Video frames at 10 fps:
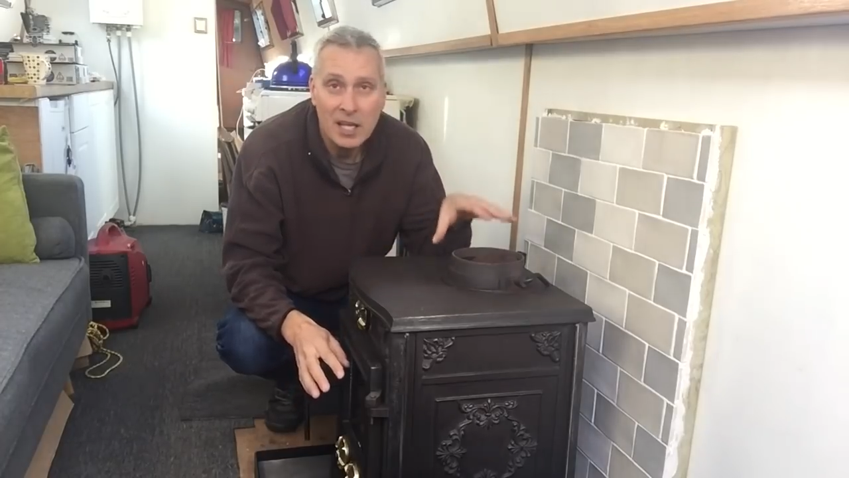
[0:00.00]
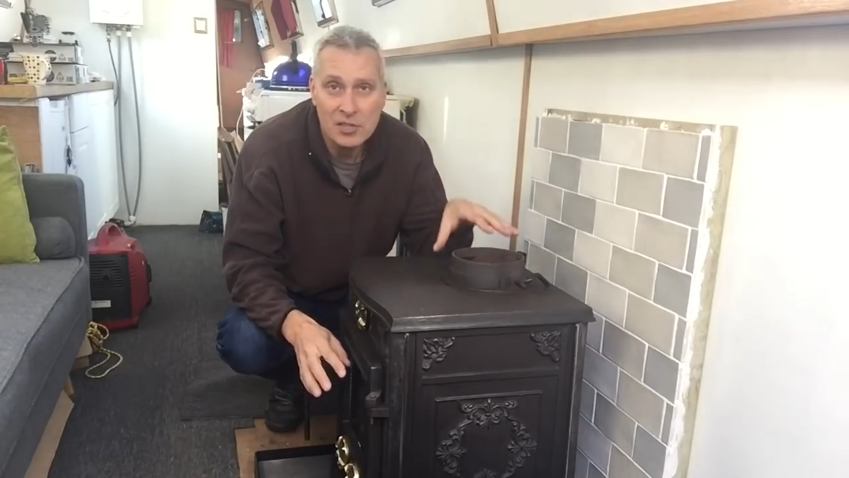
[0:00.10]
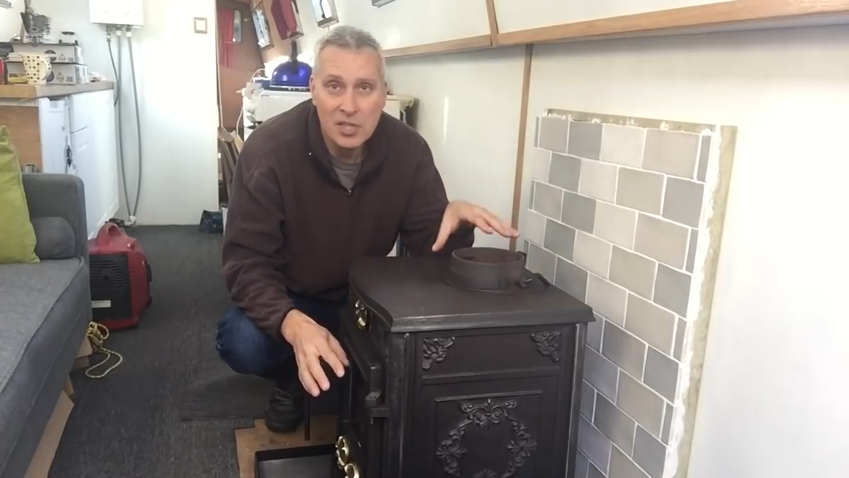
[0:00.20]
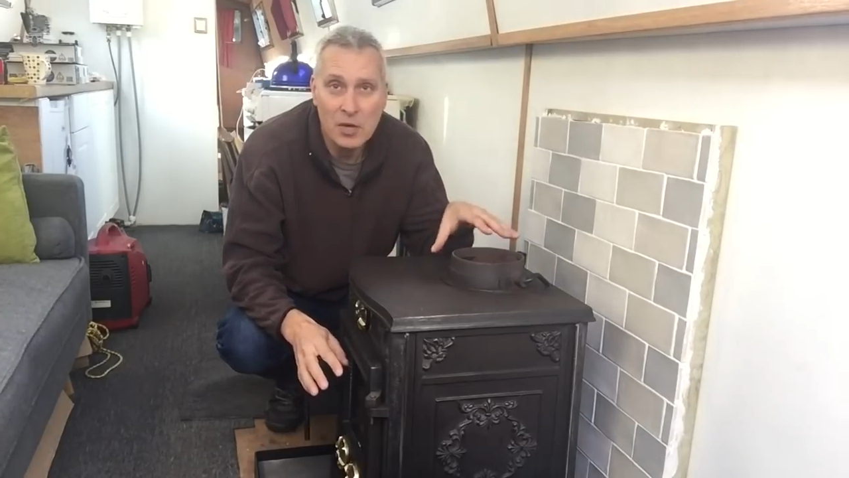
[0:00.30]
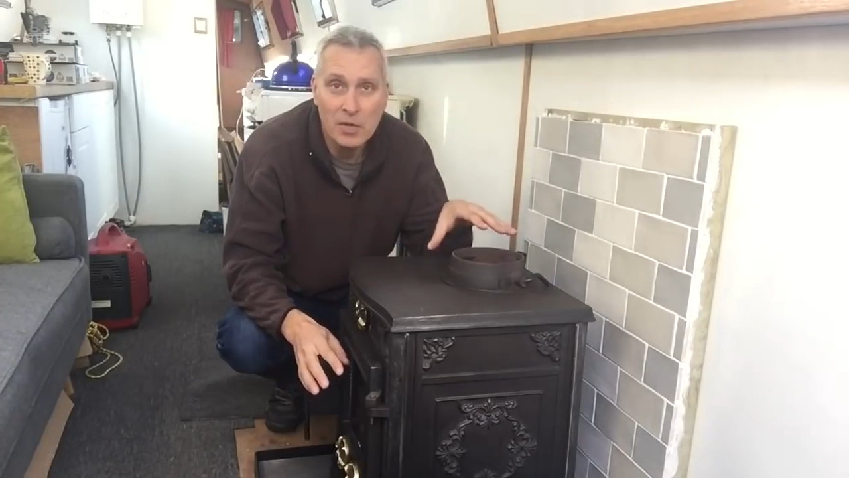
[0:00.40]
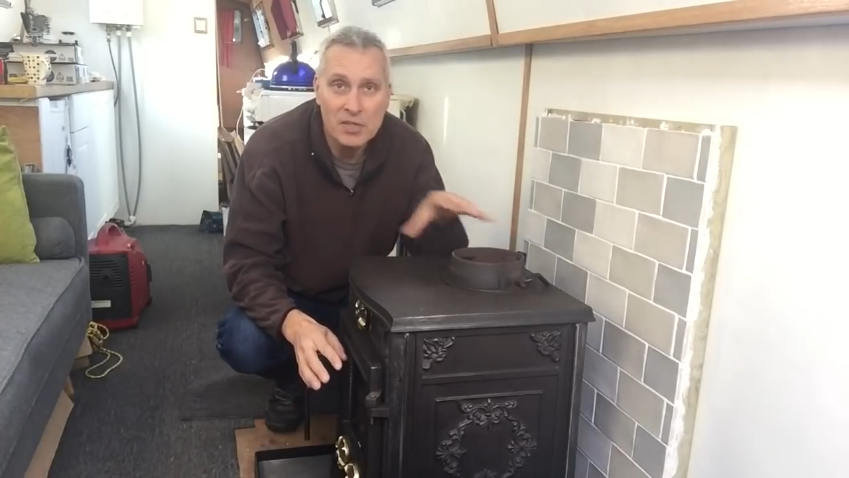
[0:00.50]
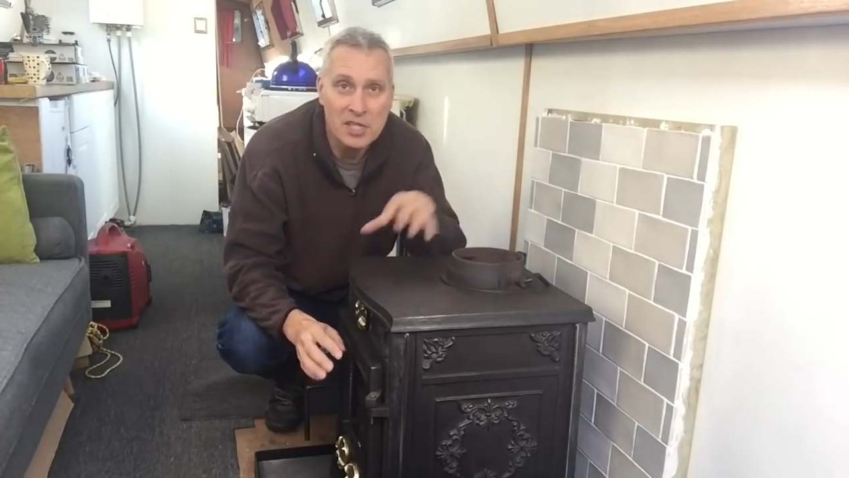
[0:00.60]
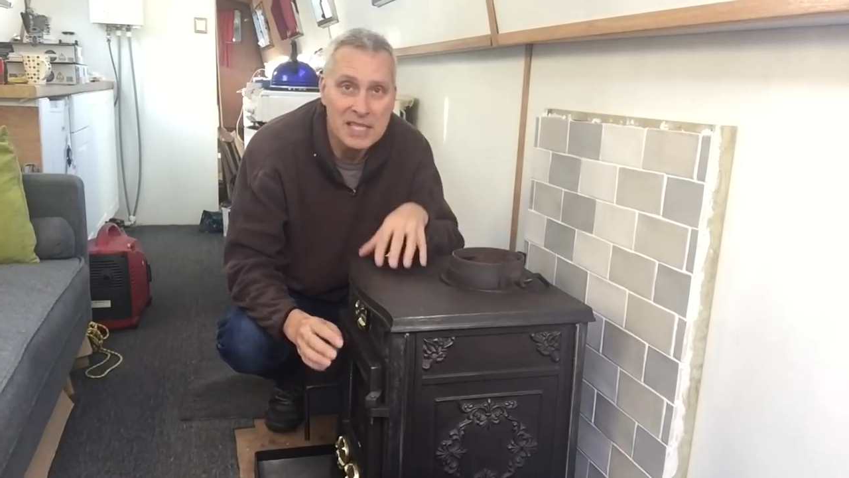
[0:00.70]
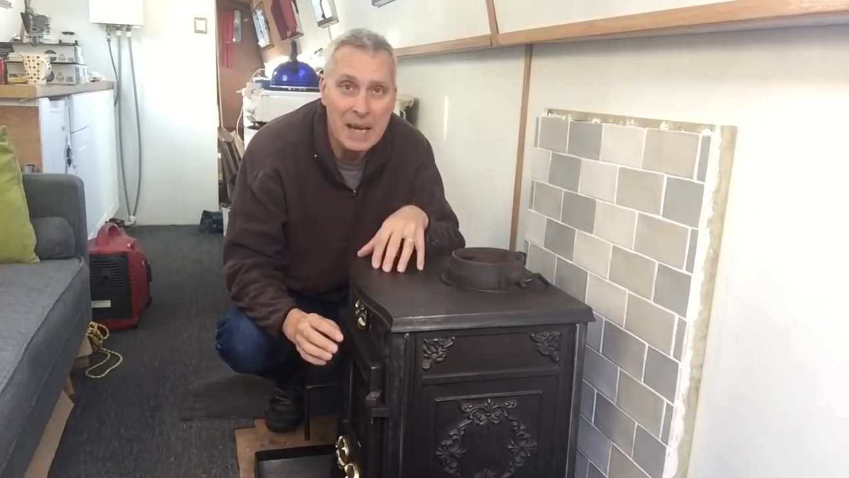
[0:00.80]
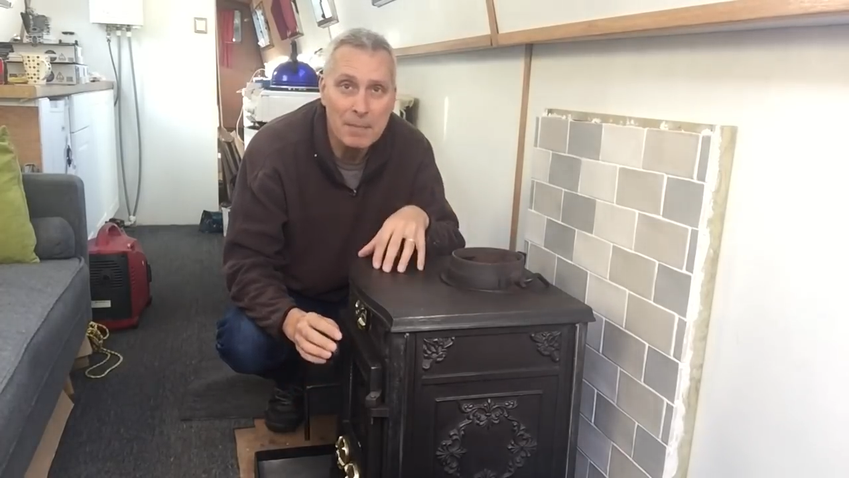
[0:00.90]
And so has
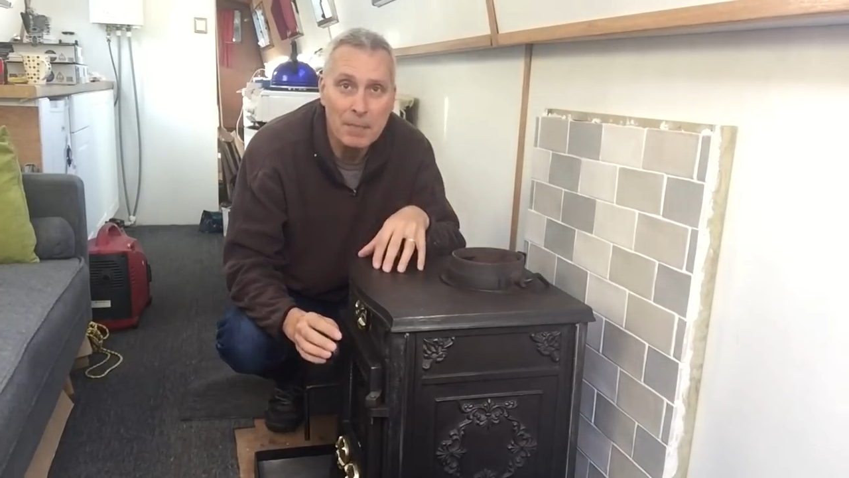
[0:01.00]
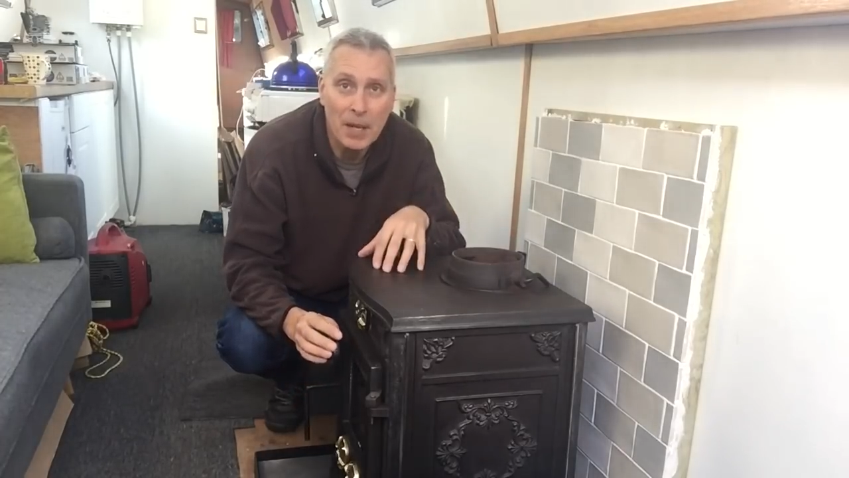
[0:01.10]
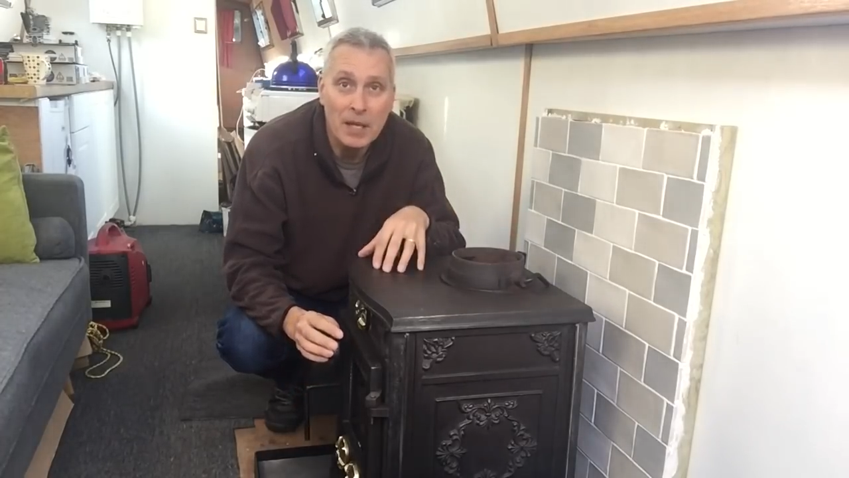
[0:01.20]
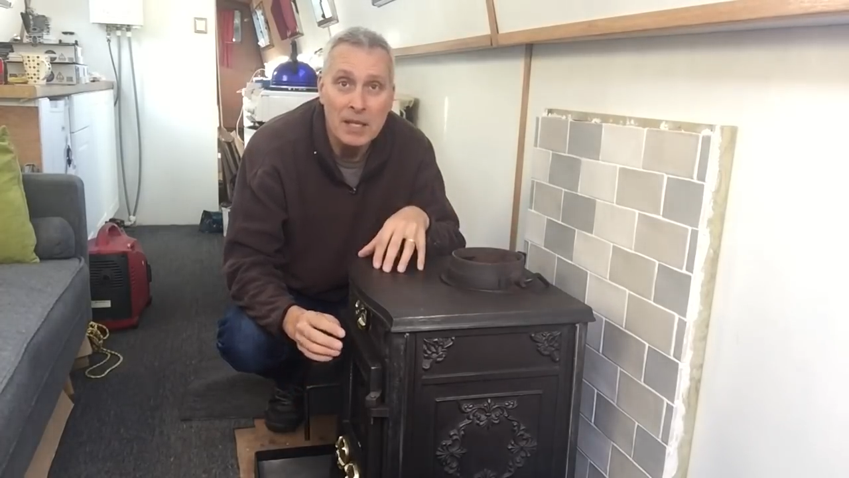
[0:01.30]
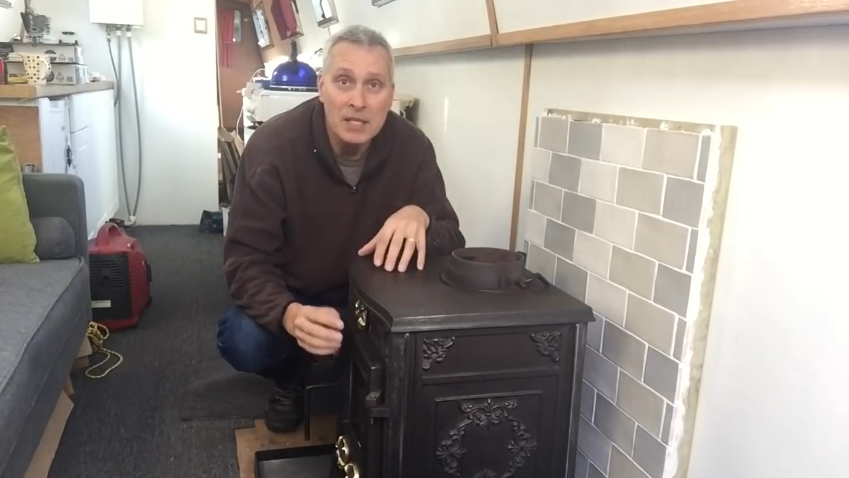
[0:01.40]
the damper.